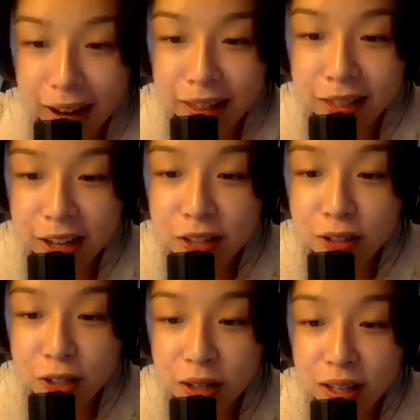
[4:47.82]
right. Thanks
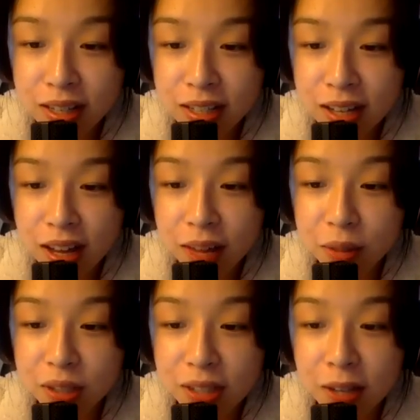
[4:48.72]
for tuning in today, and
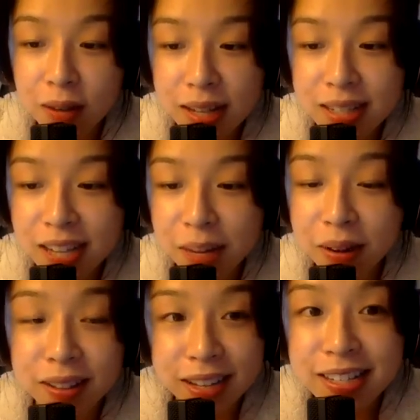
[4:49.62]
we'll see you next time
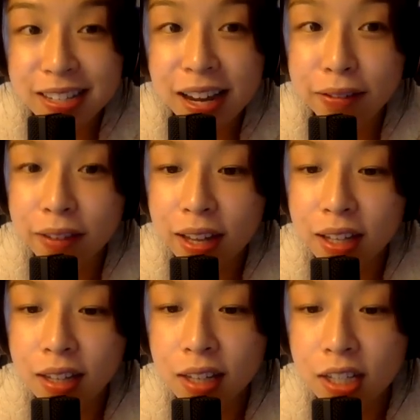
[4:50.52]
on Let's Dive
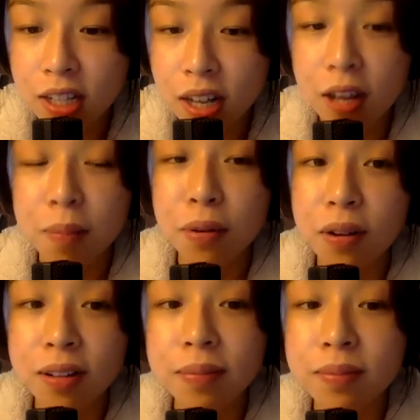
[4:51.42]
In, the Genetic
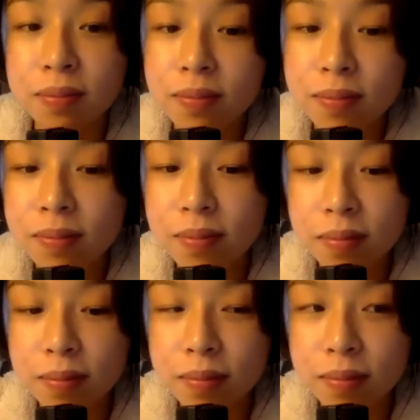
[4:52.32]
Poll.
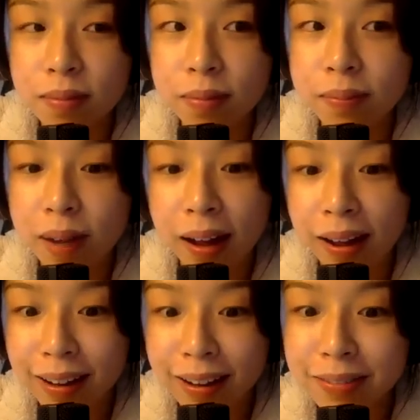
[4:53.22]

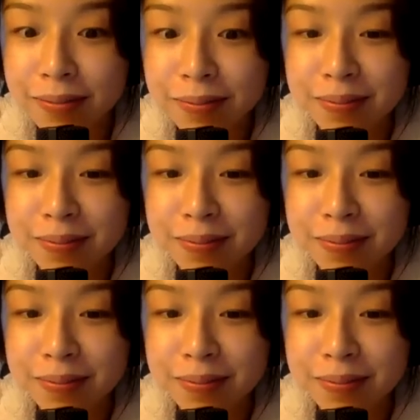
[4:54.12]
Bye.